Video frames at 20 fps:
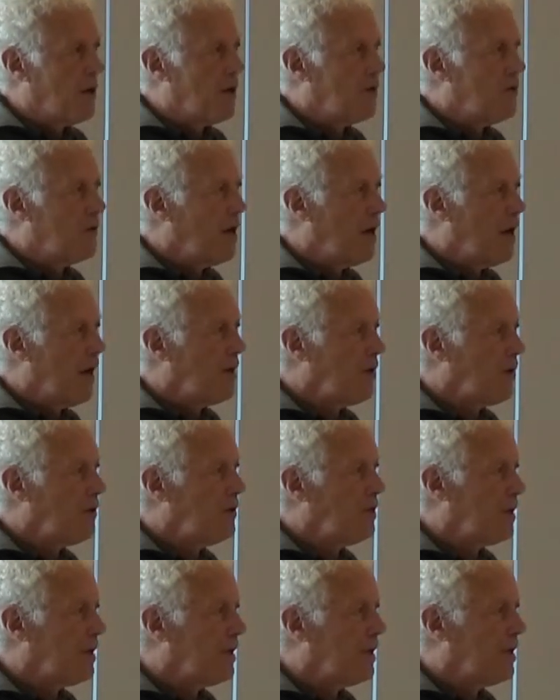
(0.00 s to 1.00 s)
not
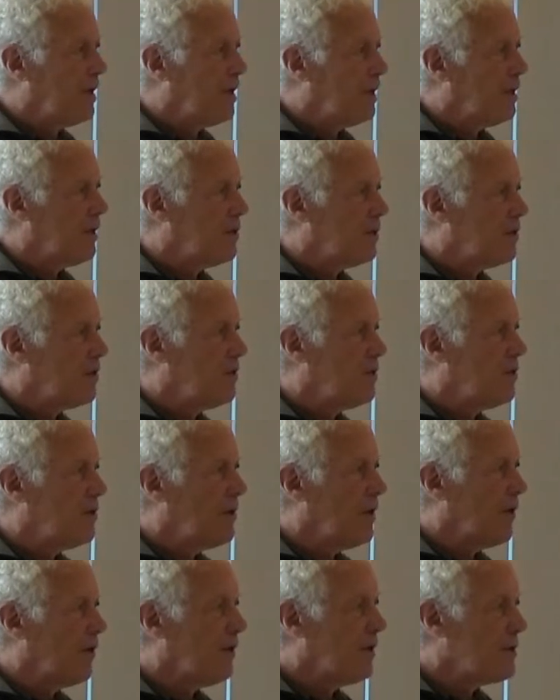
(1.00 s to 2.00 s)
only do
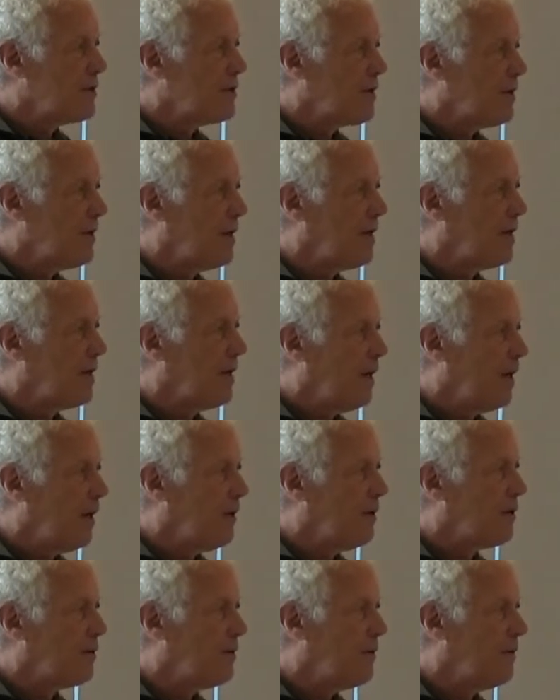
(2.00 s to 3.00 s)
nourishing,
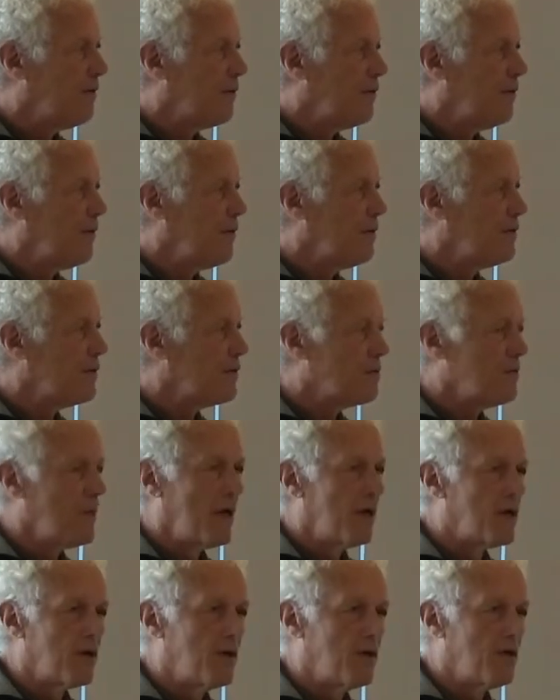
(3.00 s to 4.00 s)
healthy foods
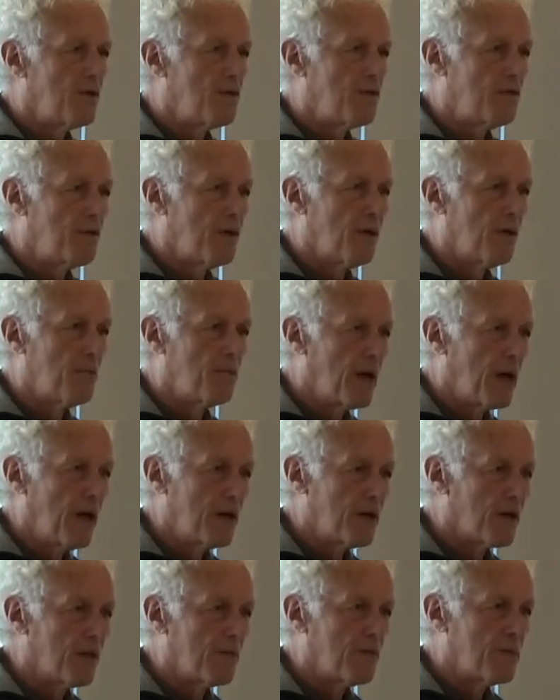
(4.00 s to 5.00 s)
make you feel
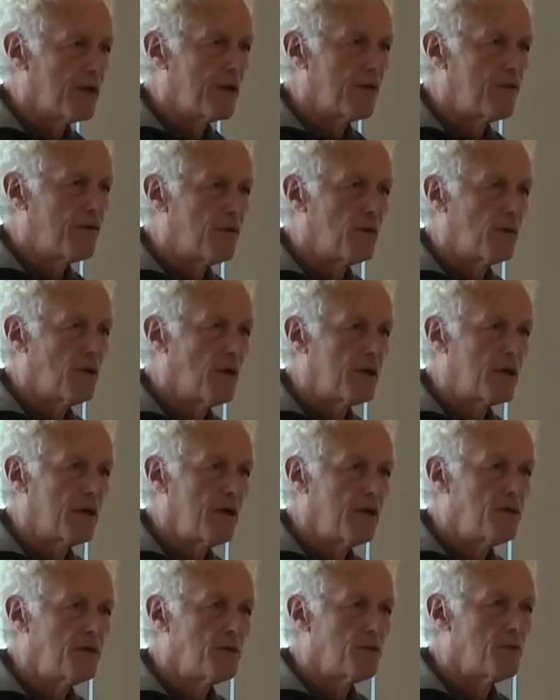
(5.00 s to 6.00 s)
better, but if you look
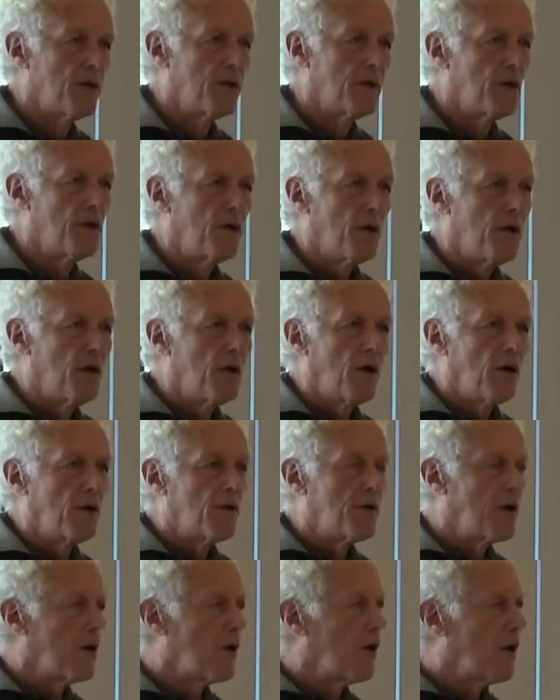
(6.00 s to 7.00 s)
into it,
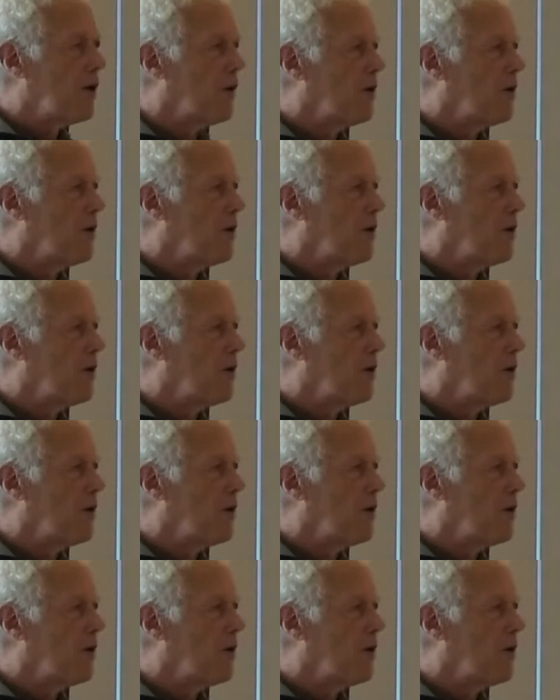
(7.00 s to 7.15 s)
there are a